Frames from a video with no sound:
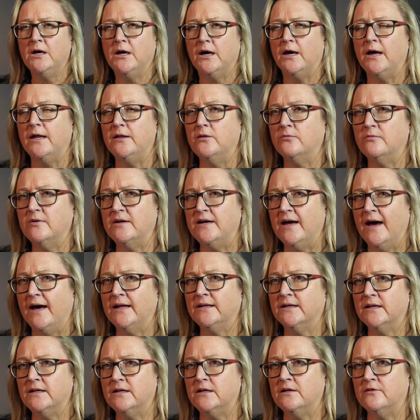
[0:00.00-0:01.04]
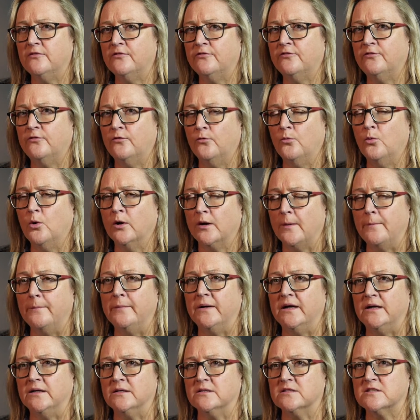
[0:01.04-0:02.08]
And the reality for what it
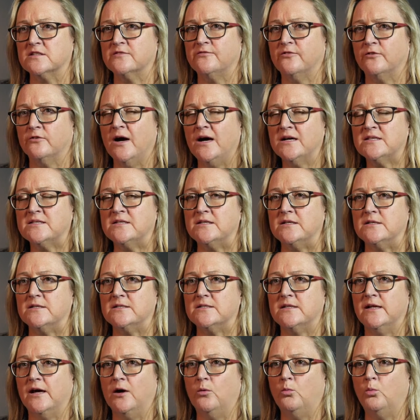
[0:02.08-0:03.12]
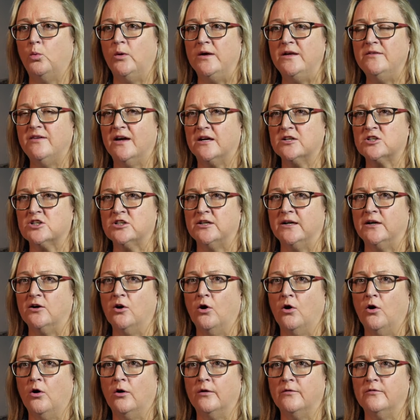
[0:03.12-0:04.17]
means for us is that we've actually
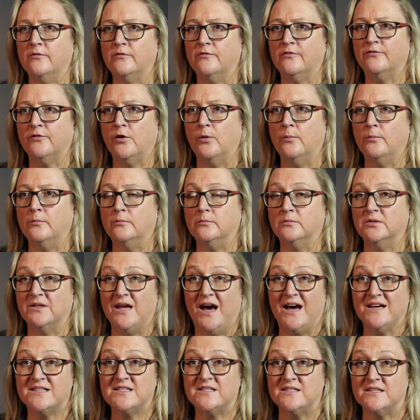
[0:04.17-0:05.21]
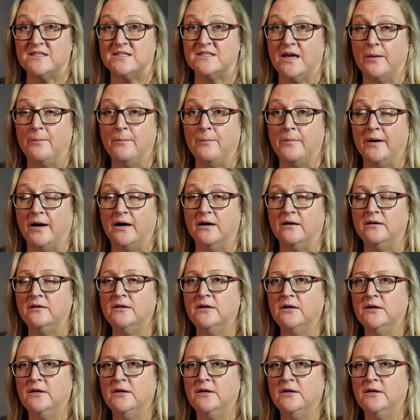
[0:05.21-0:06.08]
gone from last December